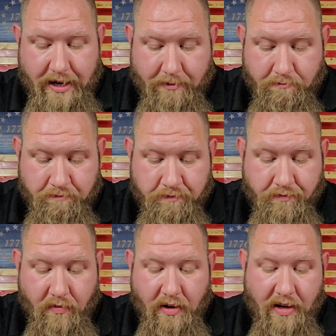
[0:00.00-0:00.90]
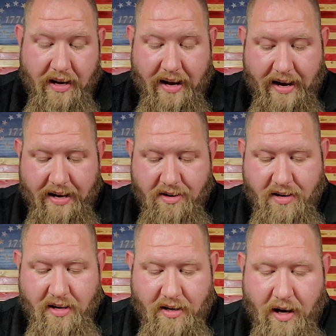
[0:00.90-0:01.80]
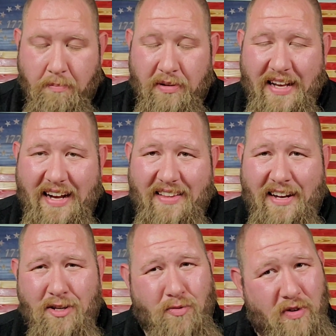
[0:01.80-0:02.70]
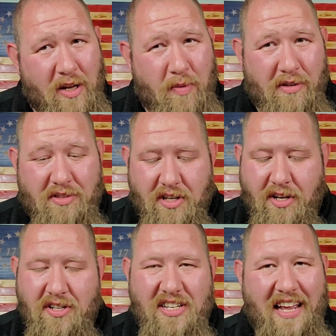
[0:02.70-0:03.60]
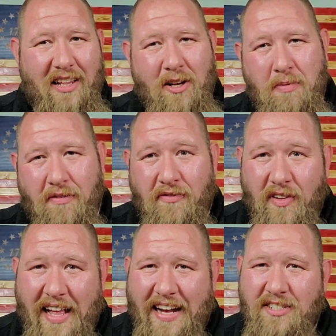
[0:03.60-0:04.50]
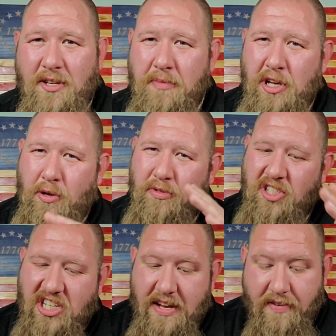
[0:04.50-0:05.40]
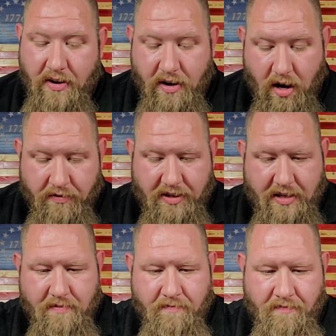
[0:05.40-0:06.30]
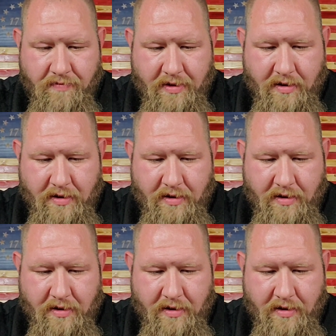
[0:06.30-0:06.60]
And a blade that is really well done. It's got a little bit of flash, something you don't see very often.